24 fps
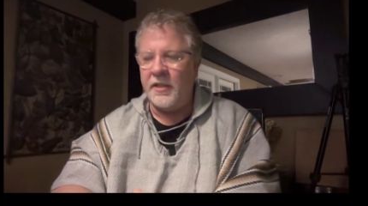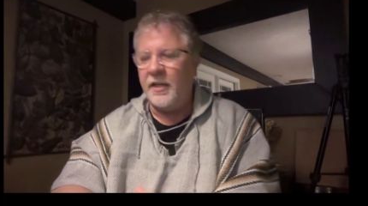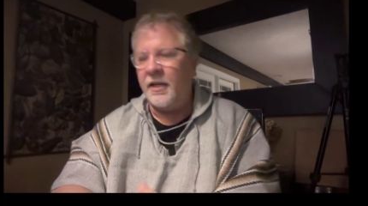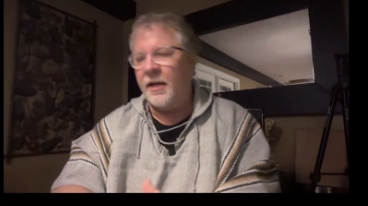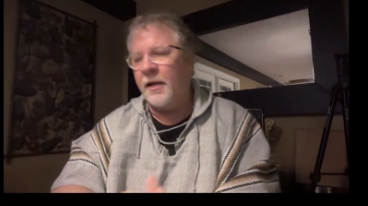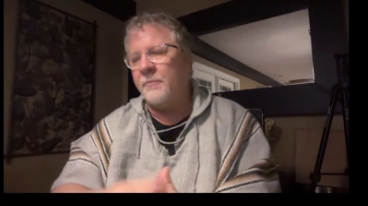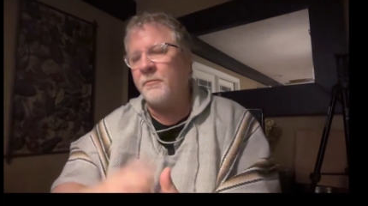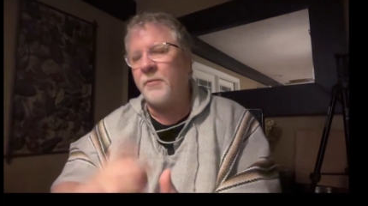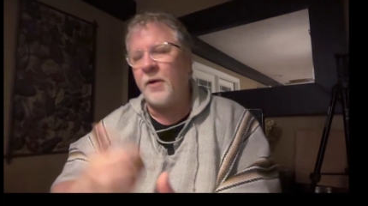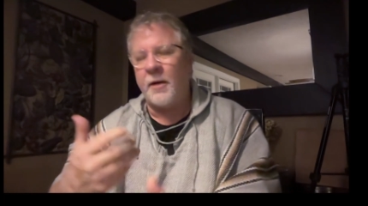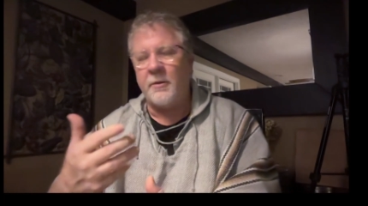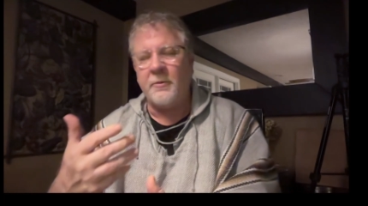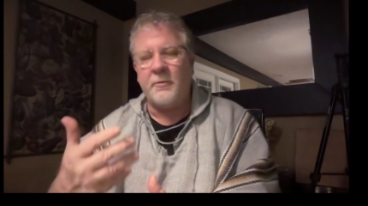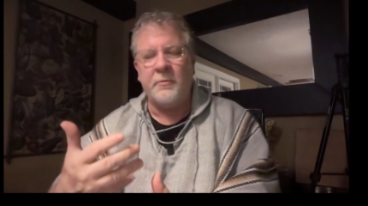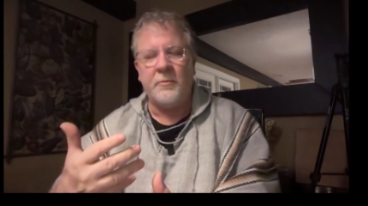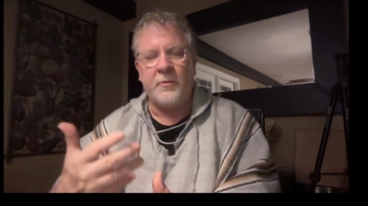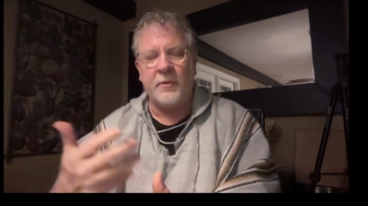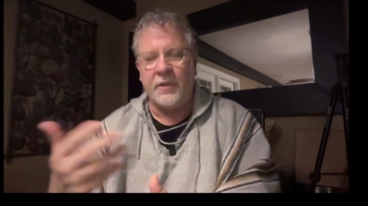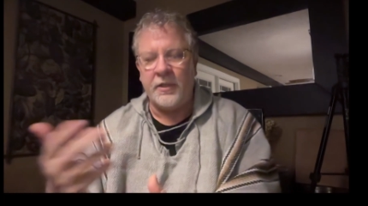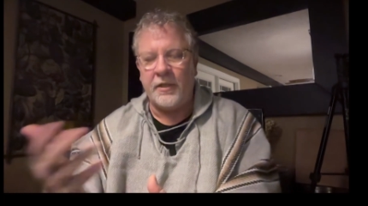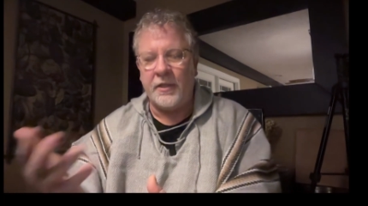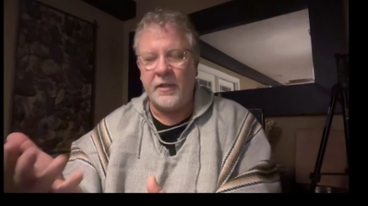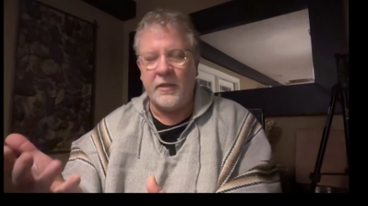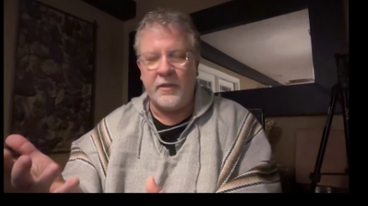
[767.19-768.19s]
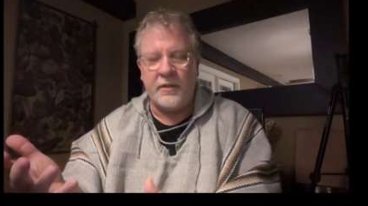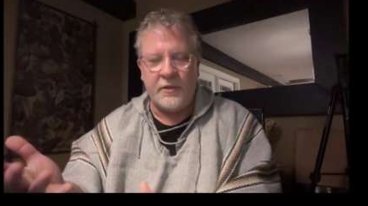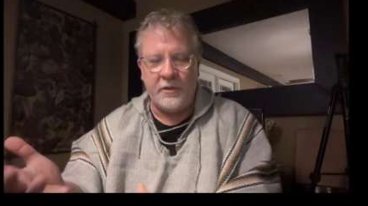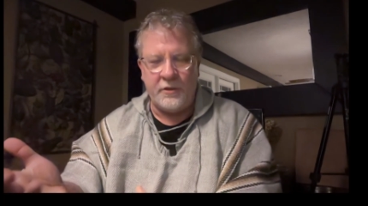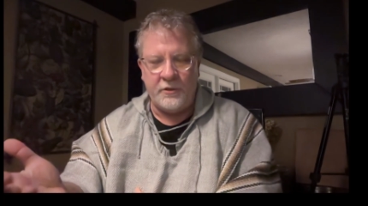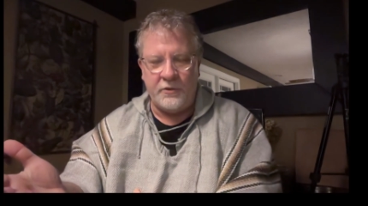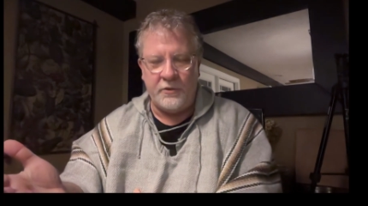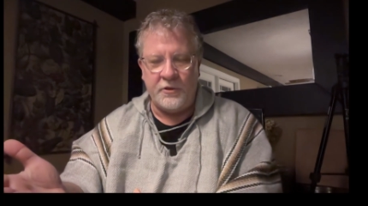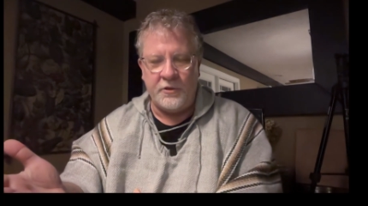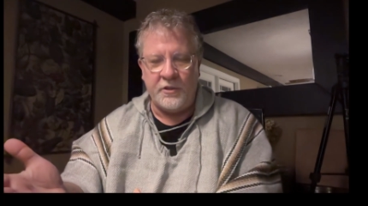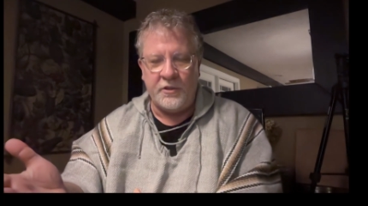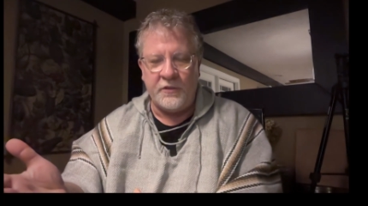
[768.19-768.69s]
and I'm probably going to
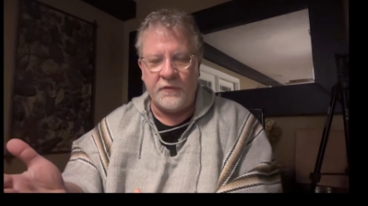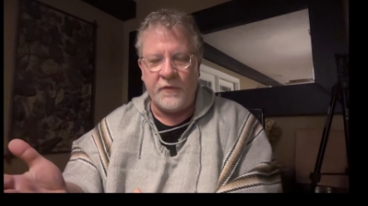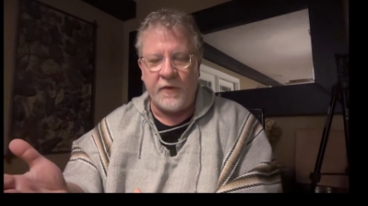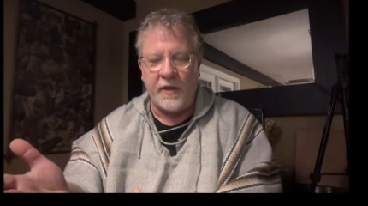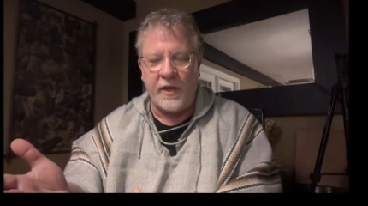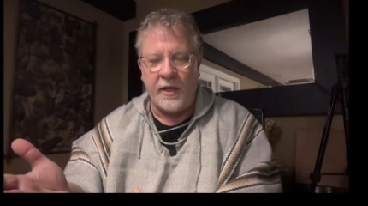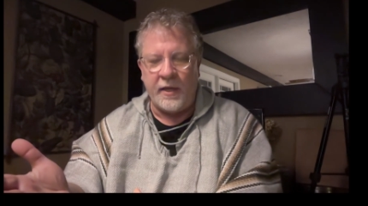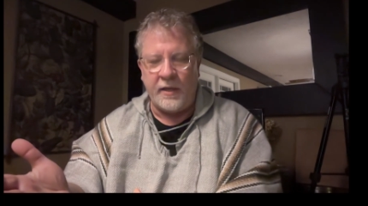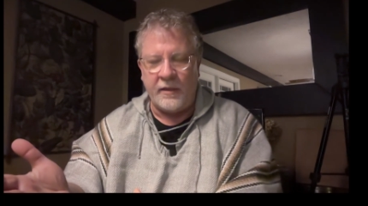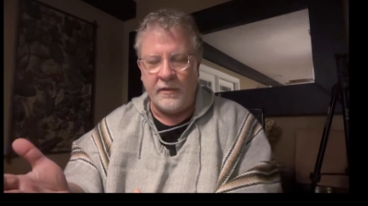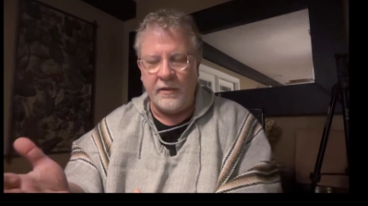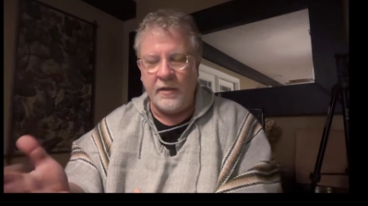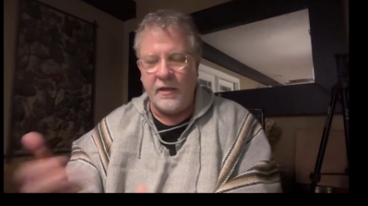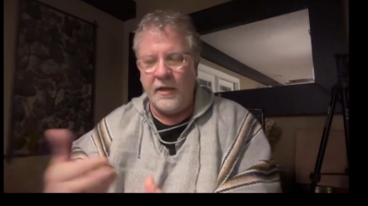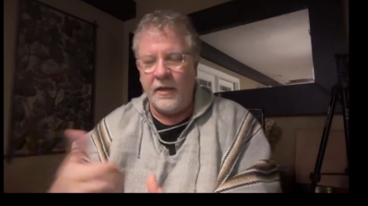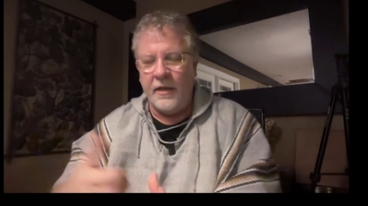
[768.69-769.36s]
do just fine